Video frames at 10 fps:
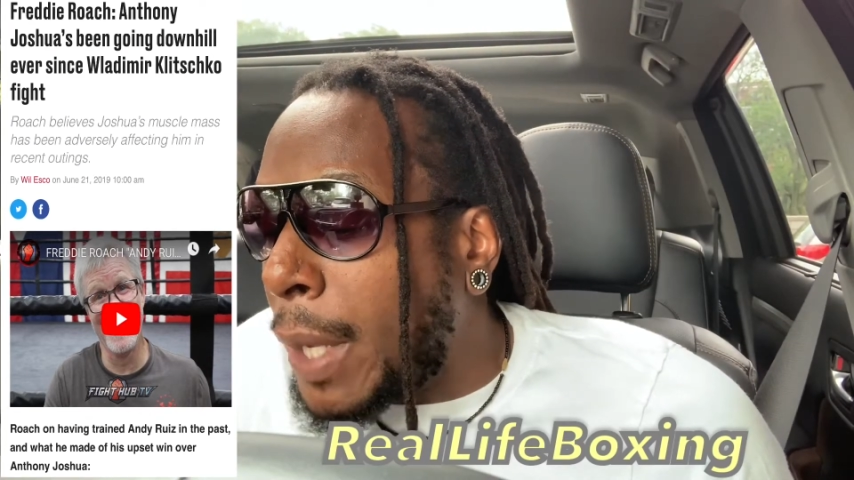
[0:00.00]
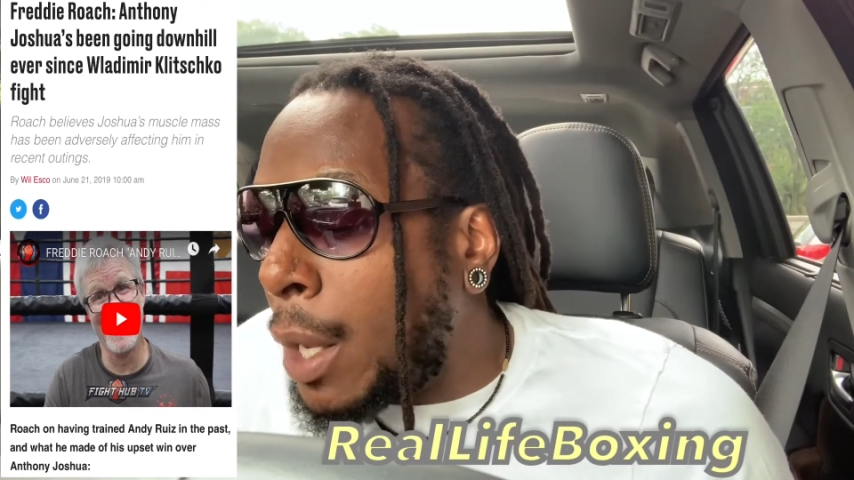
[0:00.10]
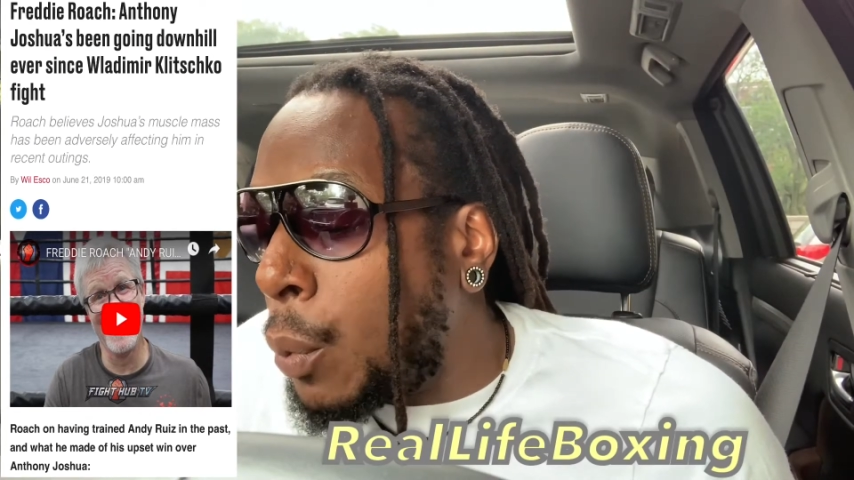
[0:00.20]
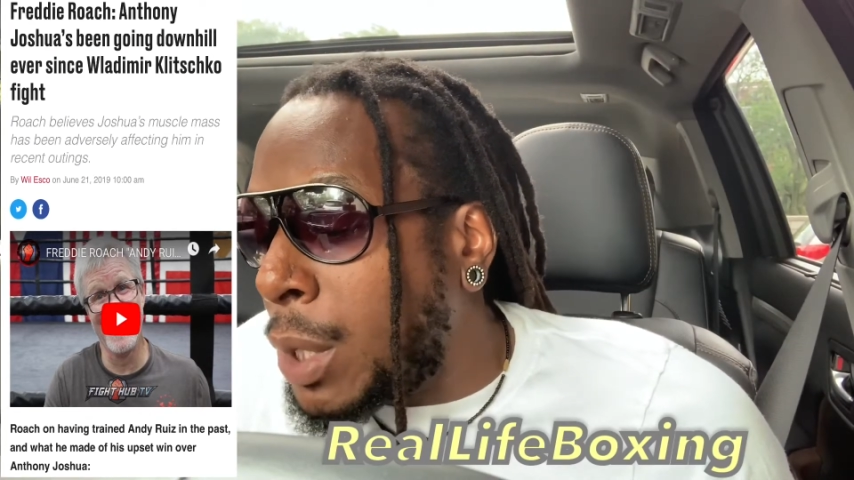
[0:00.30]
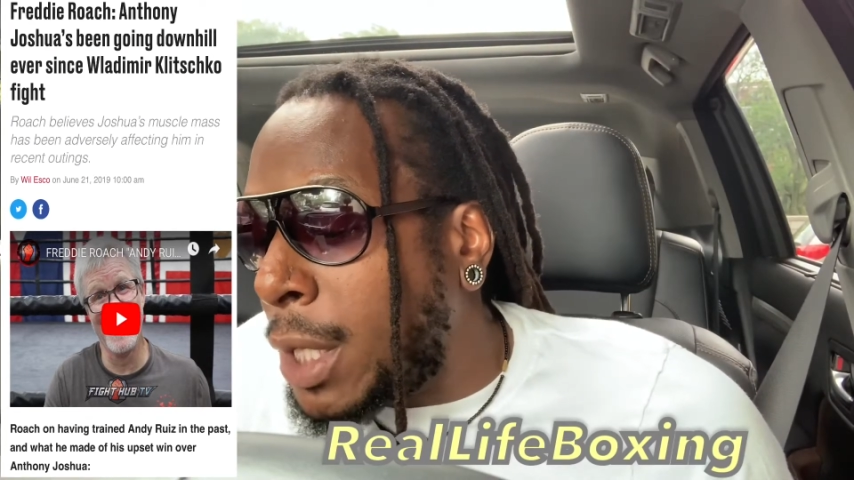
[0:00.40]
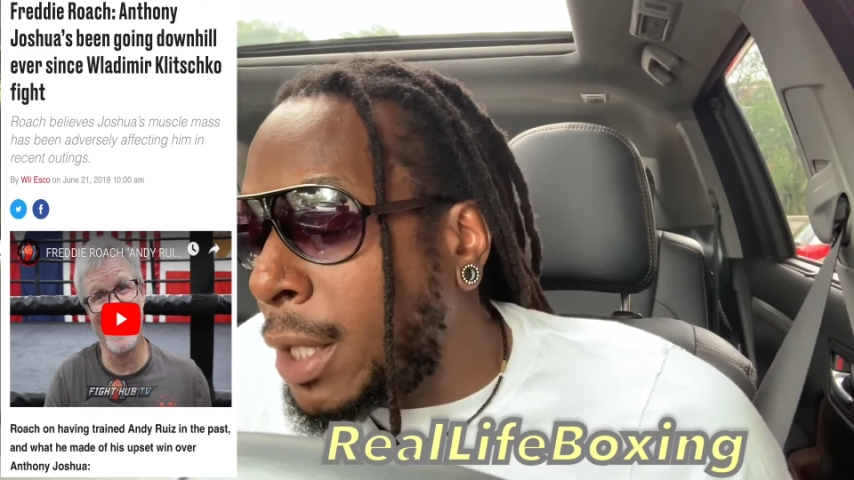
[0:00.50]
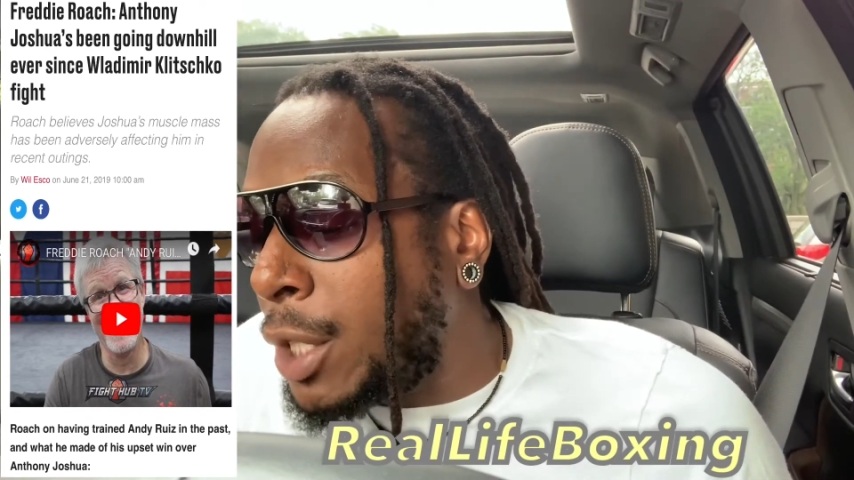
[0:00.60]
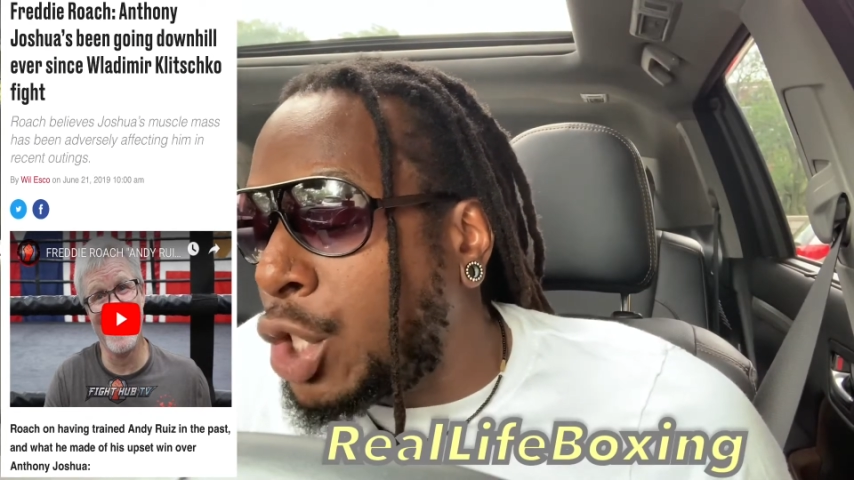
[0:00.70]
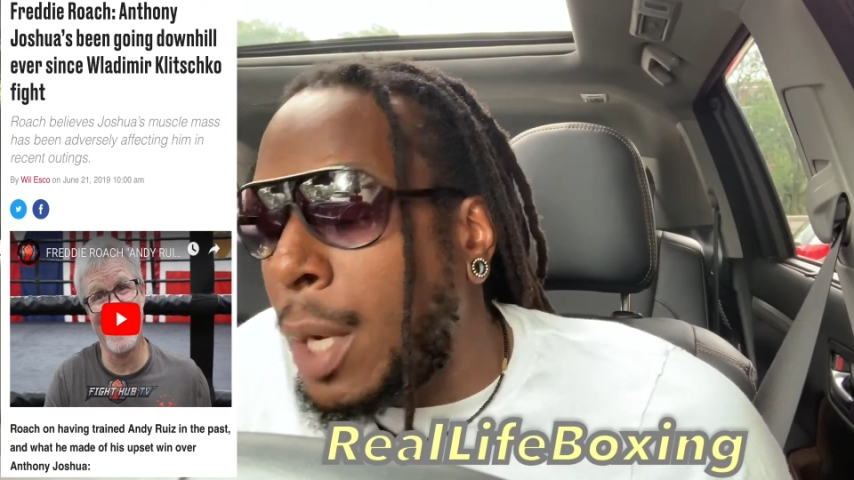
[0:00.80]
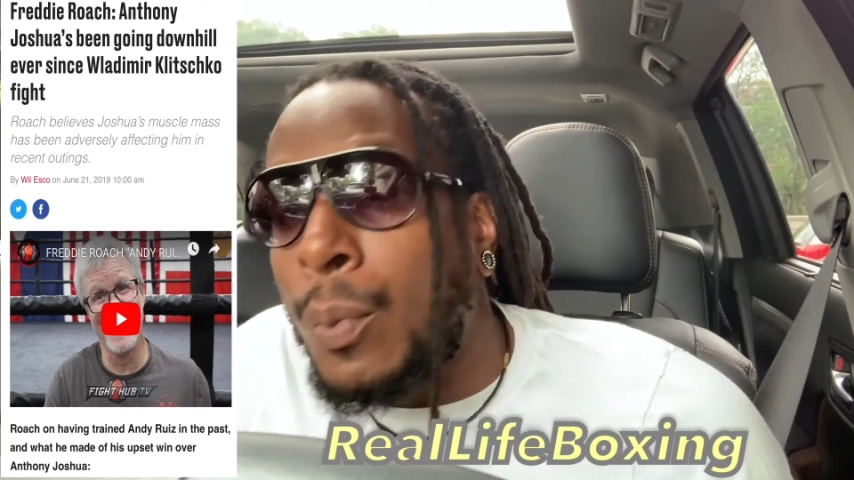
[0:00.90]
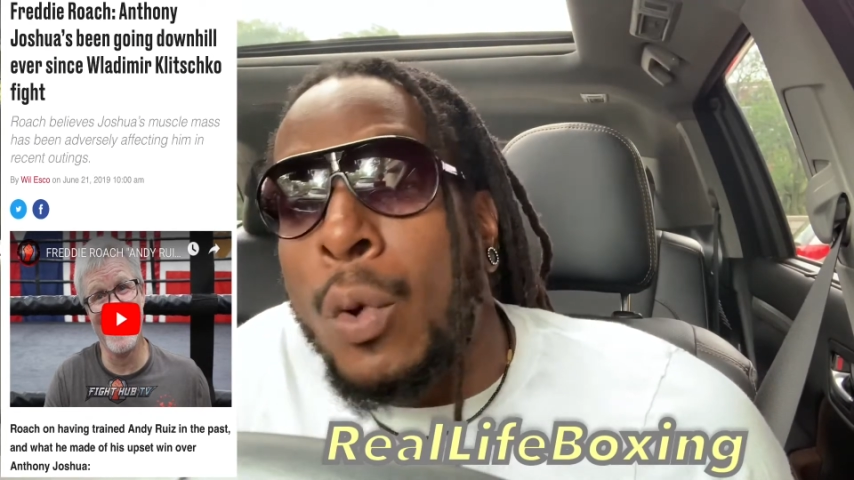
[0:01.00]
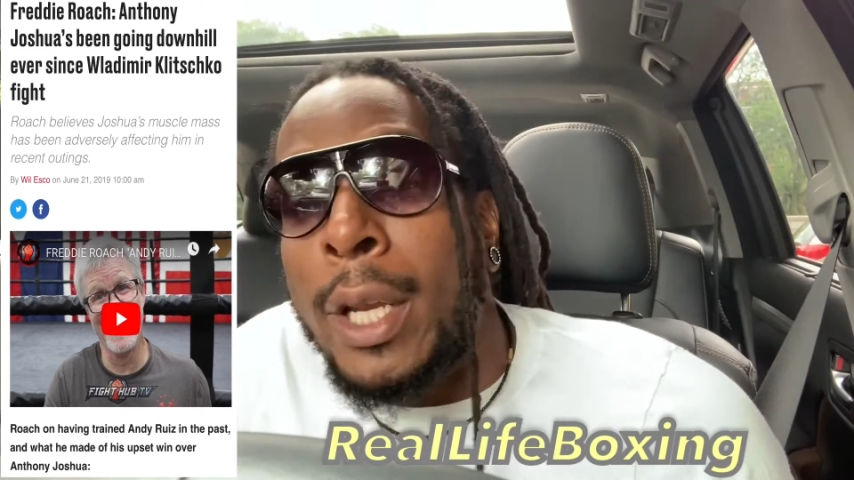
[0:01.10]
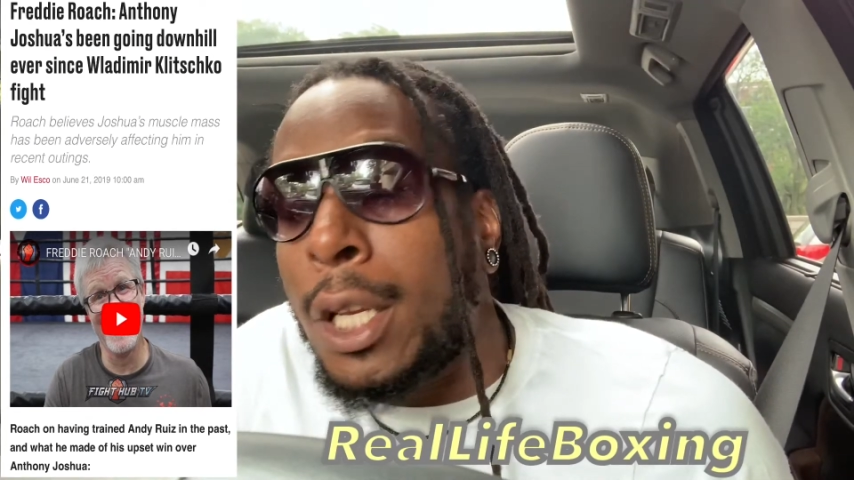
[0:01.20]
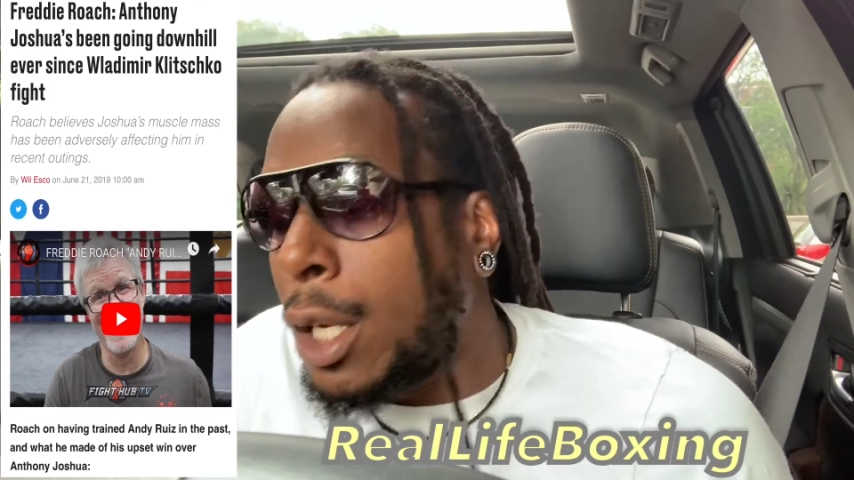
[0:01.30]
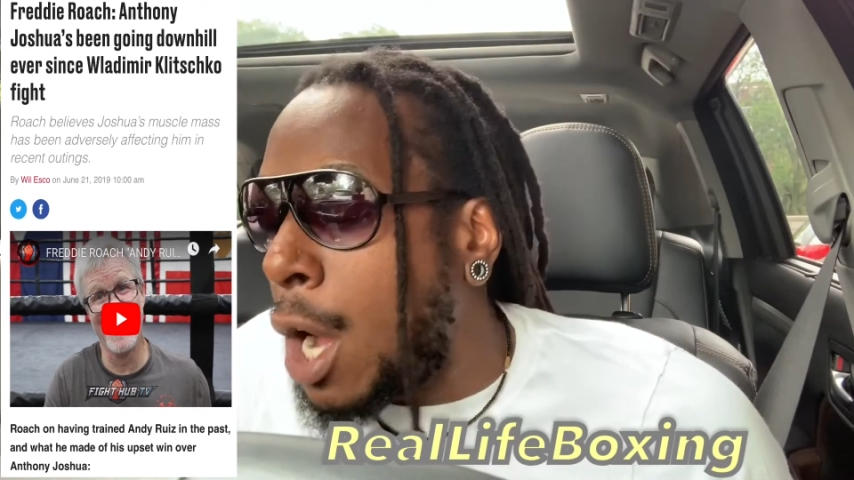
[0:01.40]
and was in the gym
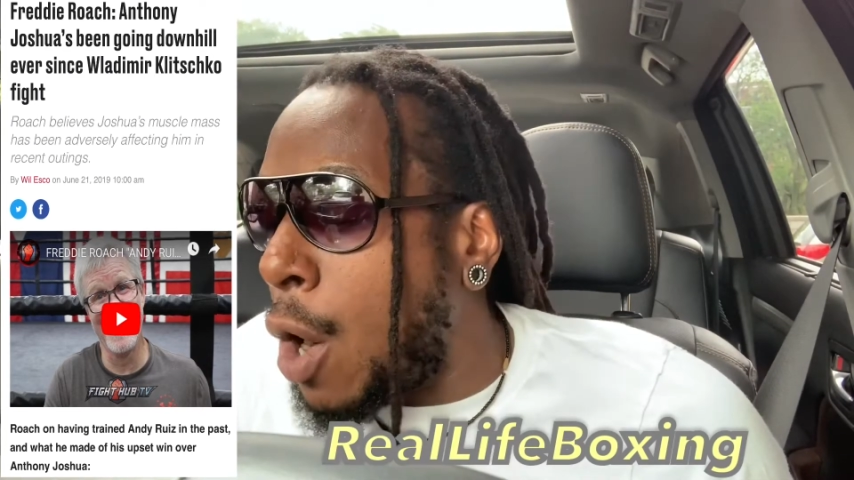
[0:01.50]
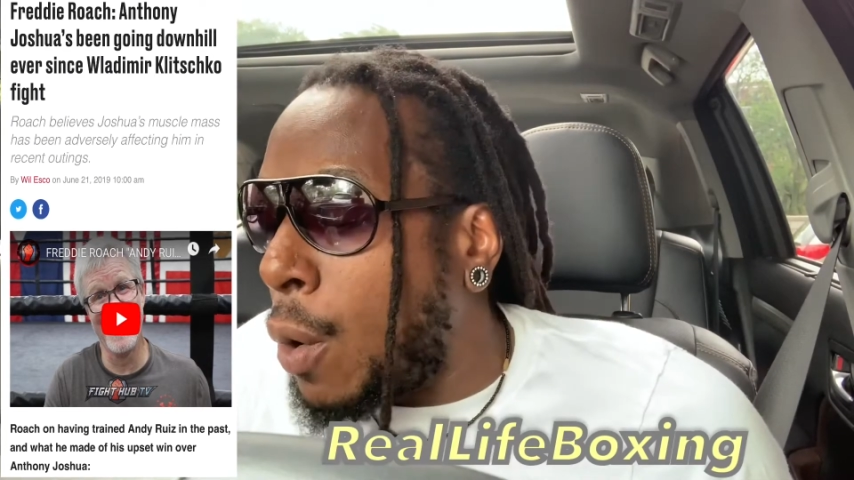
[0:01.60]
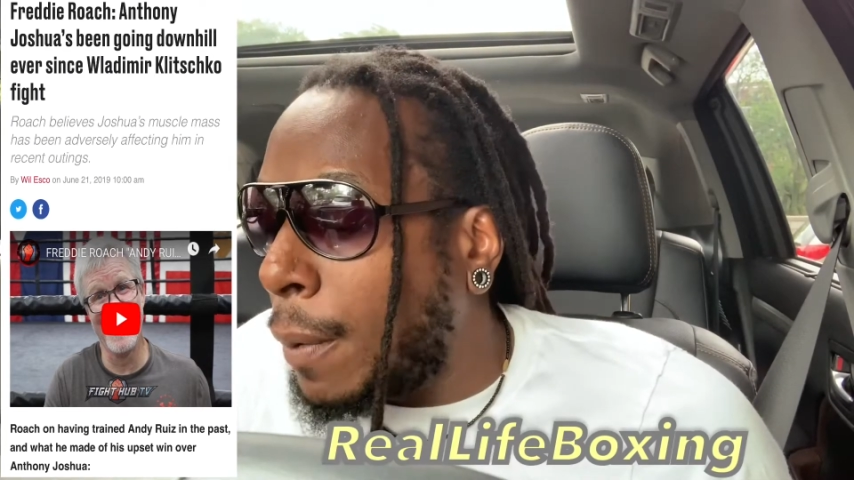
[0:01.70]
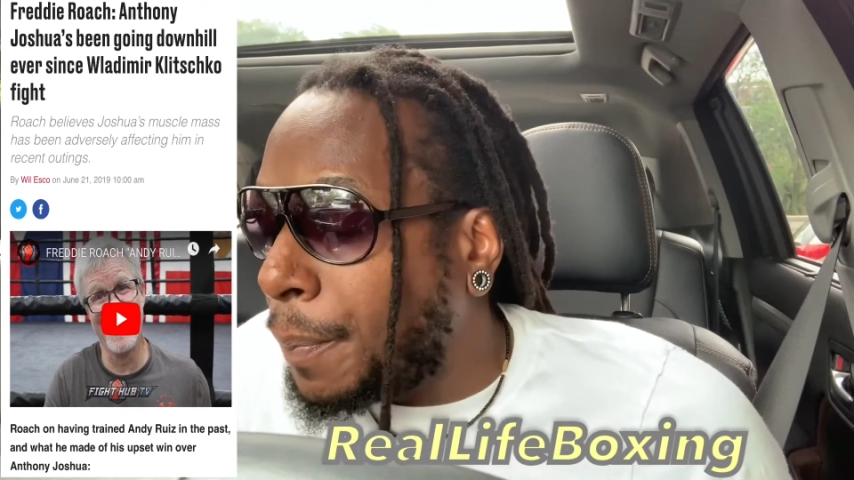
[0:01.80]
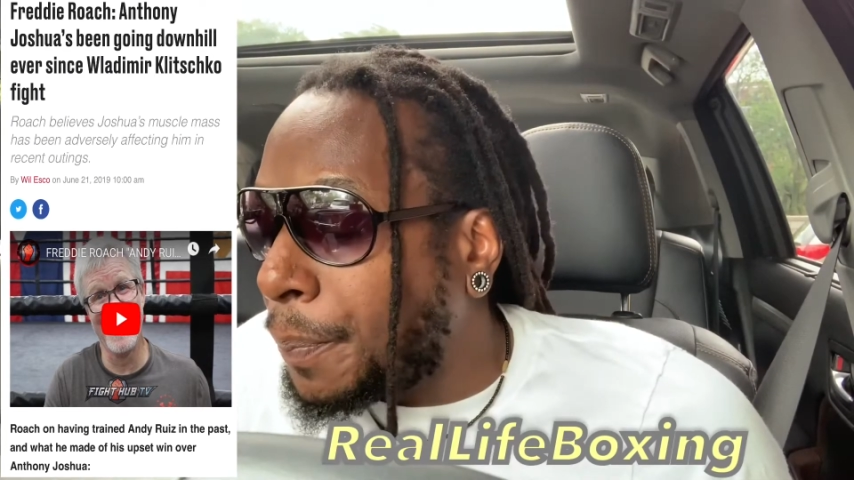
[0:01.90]
ready to go.